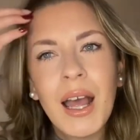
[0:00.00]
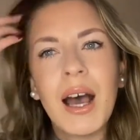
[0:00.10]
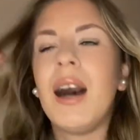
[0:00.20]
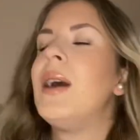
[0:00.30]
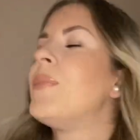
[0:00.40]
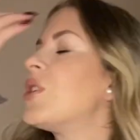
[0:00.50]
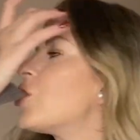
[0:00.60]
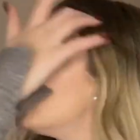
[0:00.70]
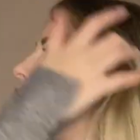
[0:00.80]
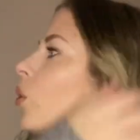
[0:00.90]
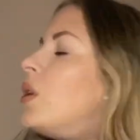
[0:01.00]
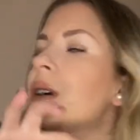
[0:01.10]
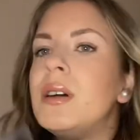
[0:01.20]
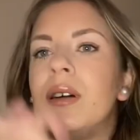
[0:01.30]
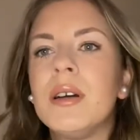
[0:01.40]
Um, there's no
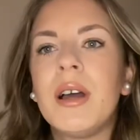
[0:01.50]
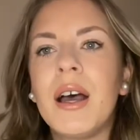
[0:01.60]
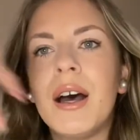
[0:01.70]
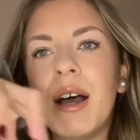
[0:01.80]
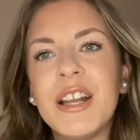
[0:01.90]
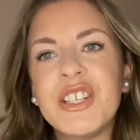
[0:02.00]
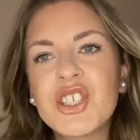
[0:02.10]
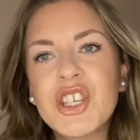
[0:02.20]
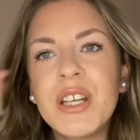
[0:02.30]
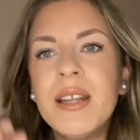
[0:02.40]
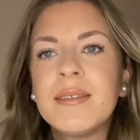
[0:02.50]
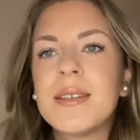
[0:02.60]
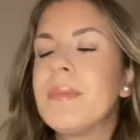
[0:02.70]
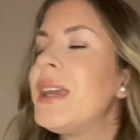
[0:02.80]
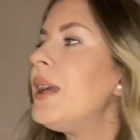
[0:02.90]
addition to
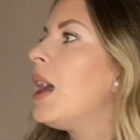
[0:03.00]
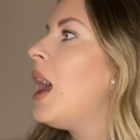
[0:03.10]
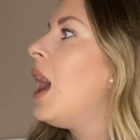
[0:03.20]
me.